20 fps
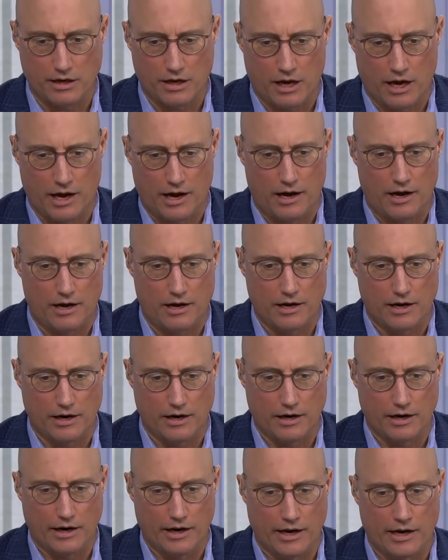uh,
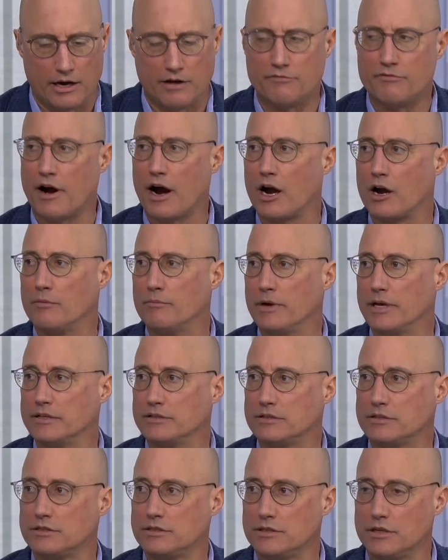in
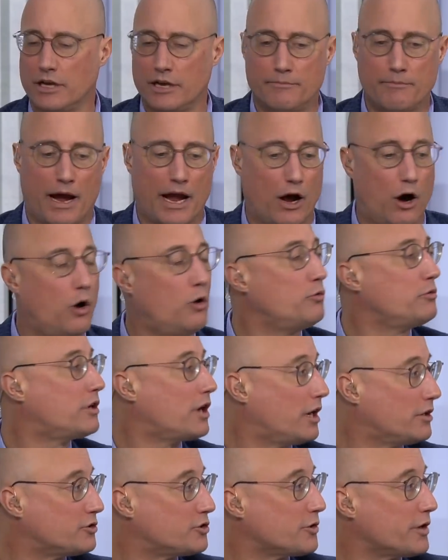environments in my own
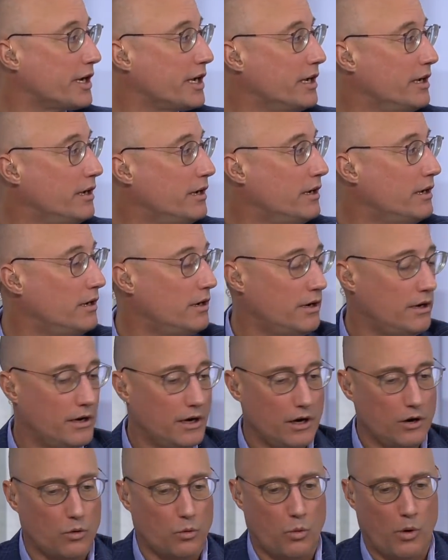country
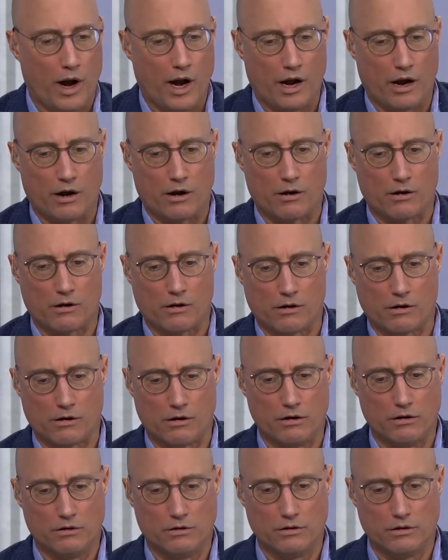
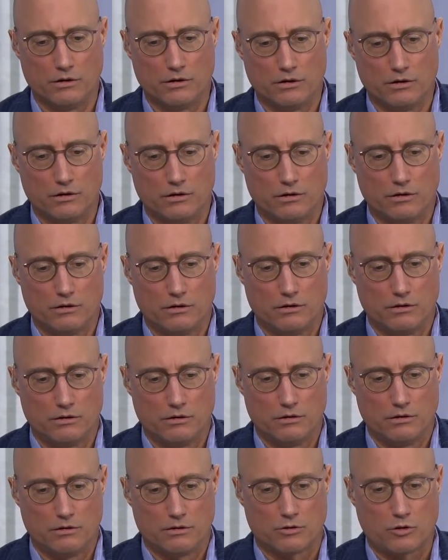where.
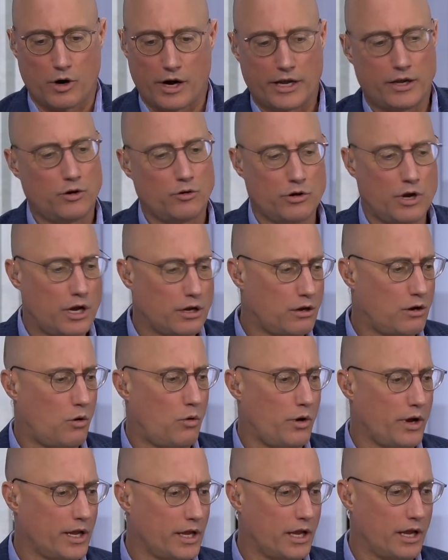Craig, you're not
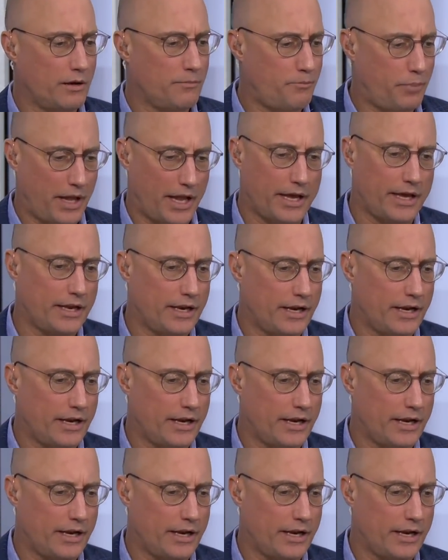going and playing an